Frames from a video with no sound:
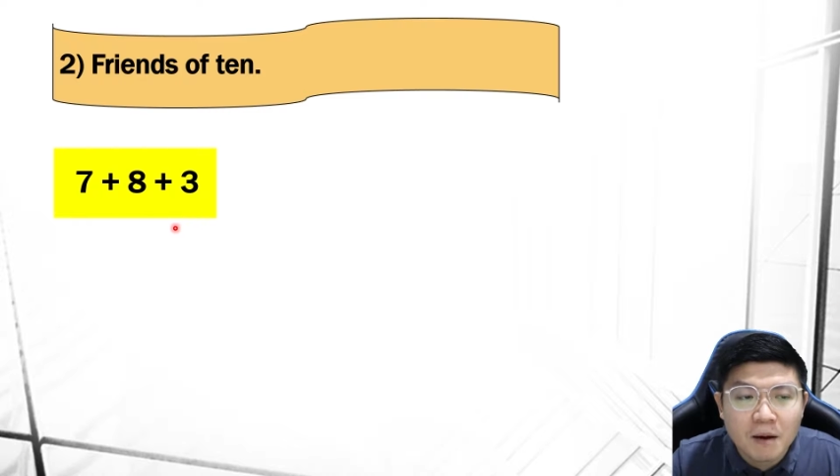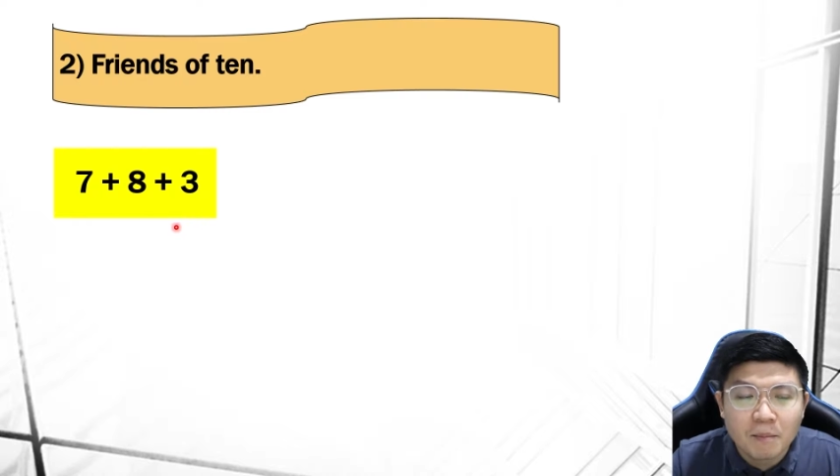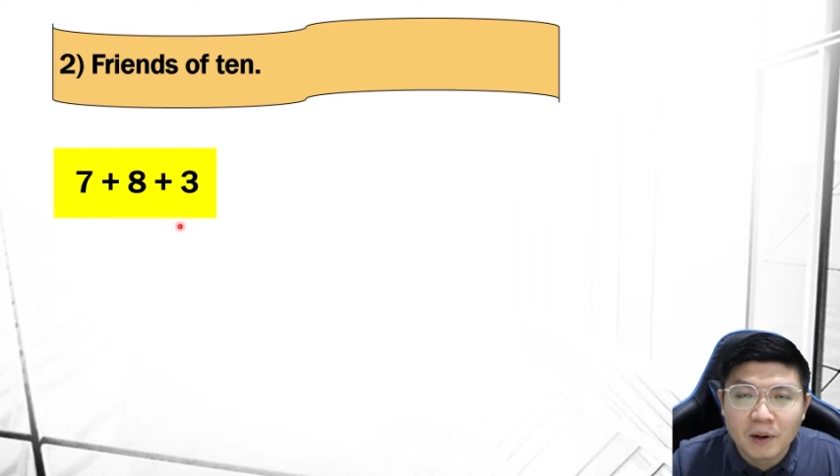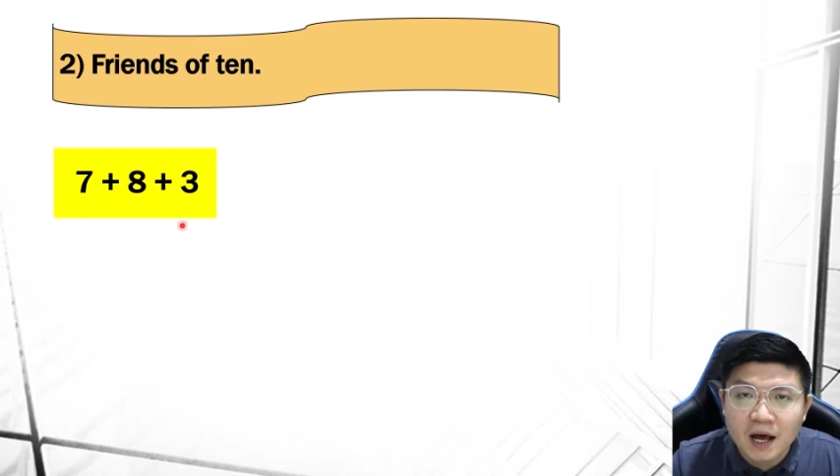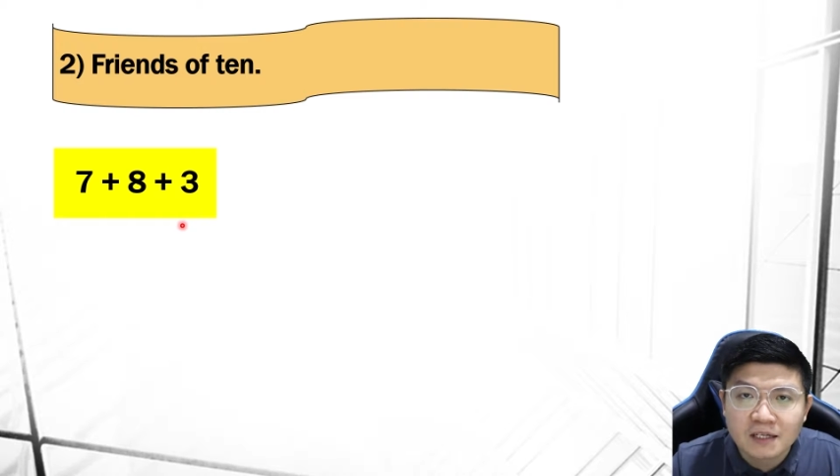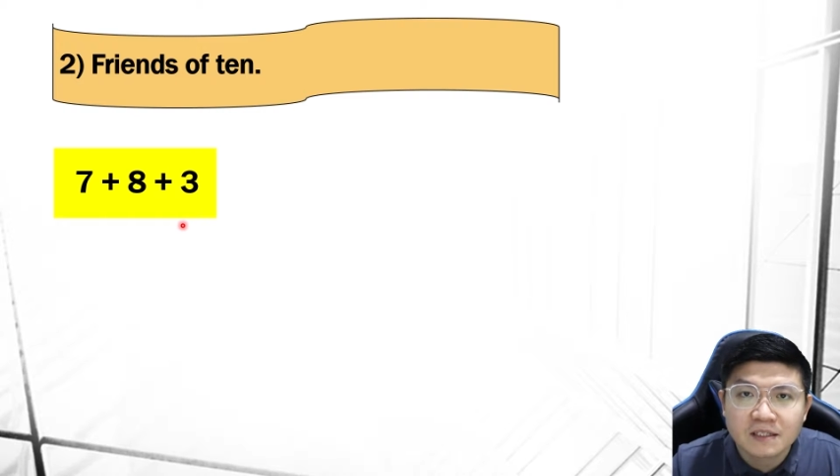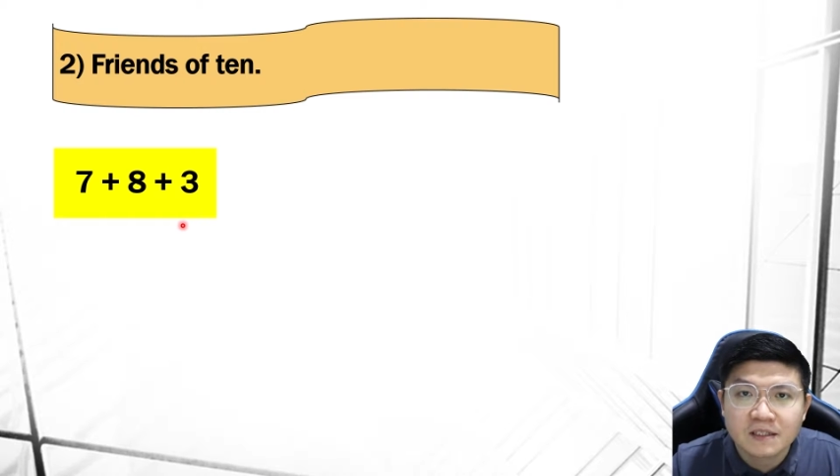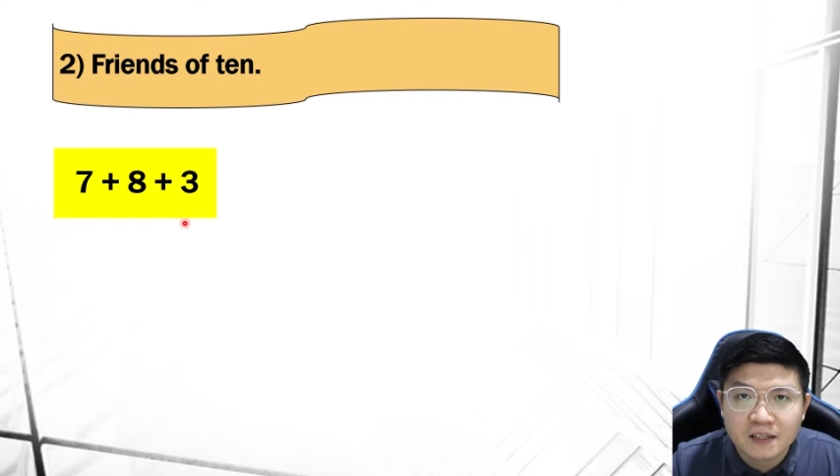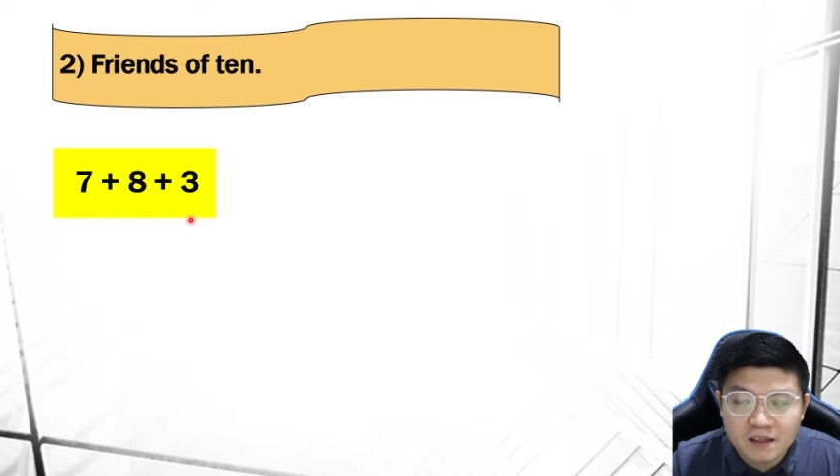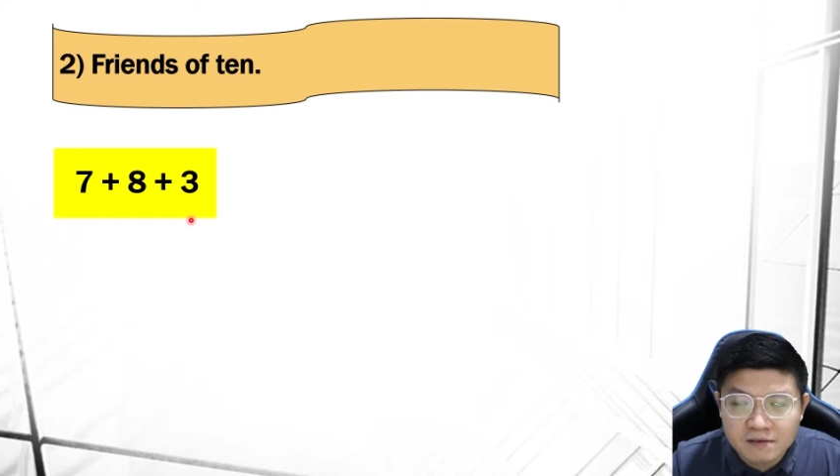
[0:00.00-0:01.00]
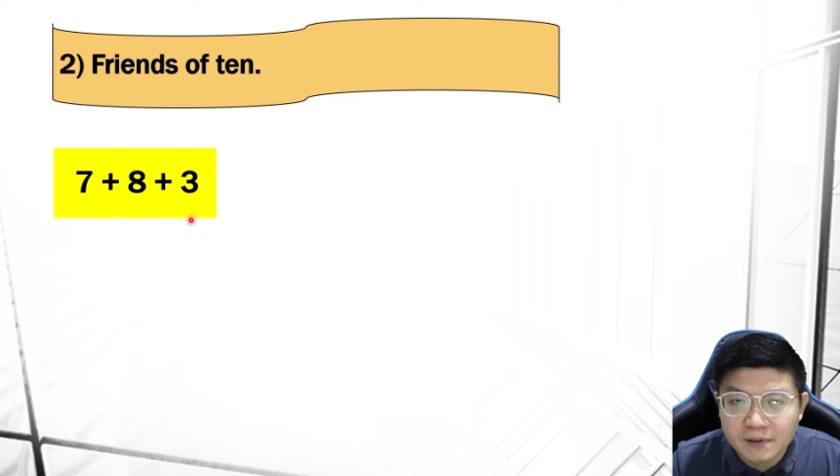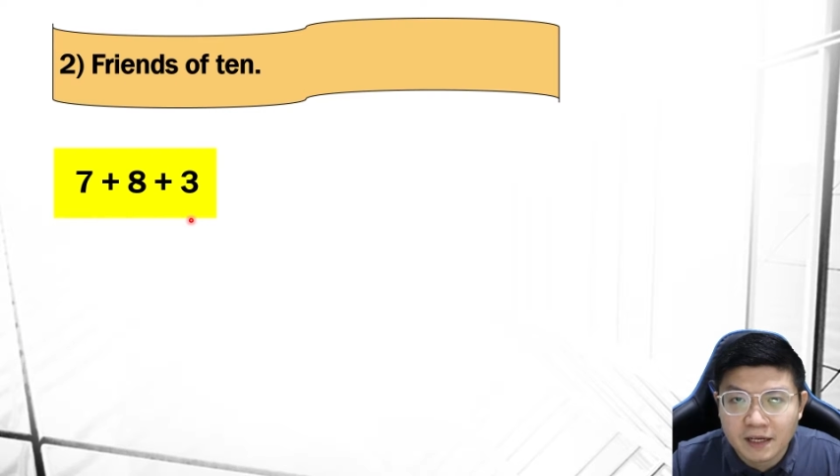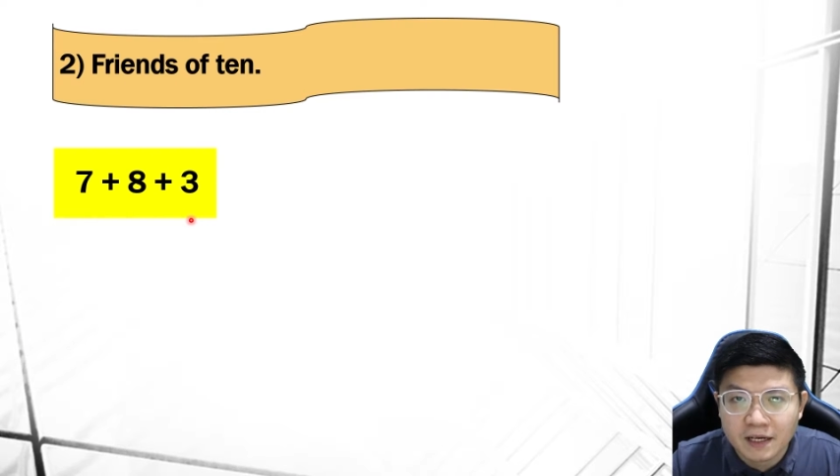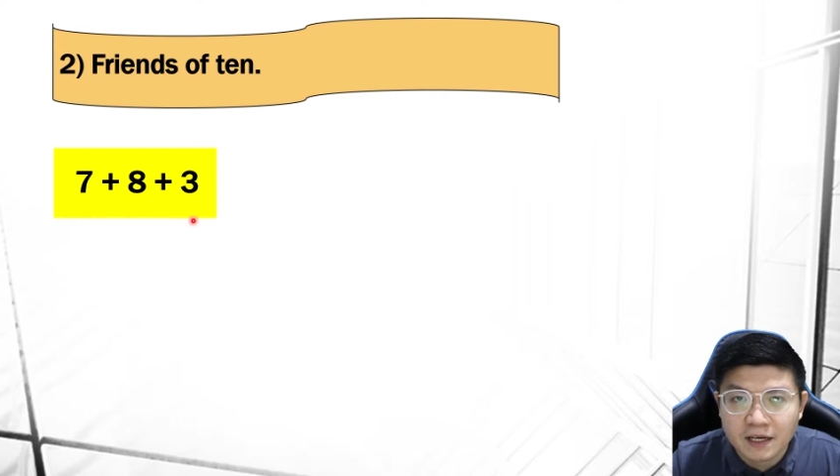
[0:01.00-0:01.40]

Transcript: plus 3.